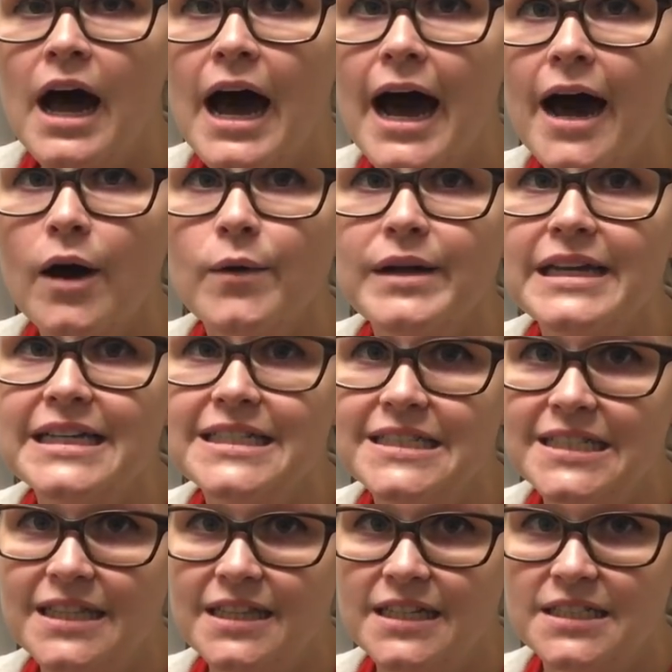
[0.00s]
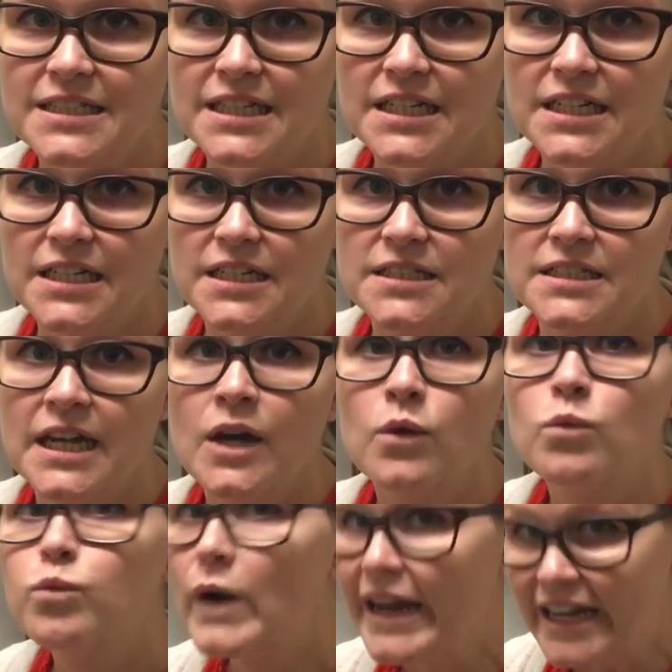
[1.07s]
how easy this is
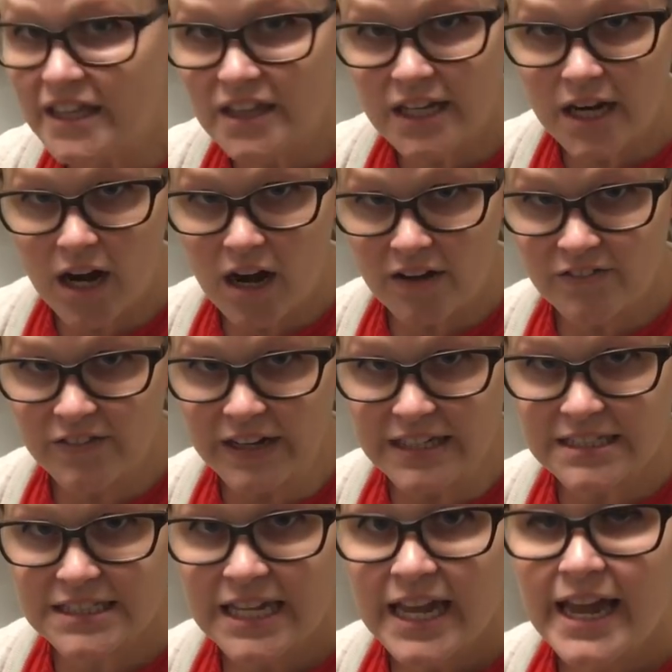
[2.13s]
right in the office.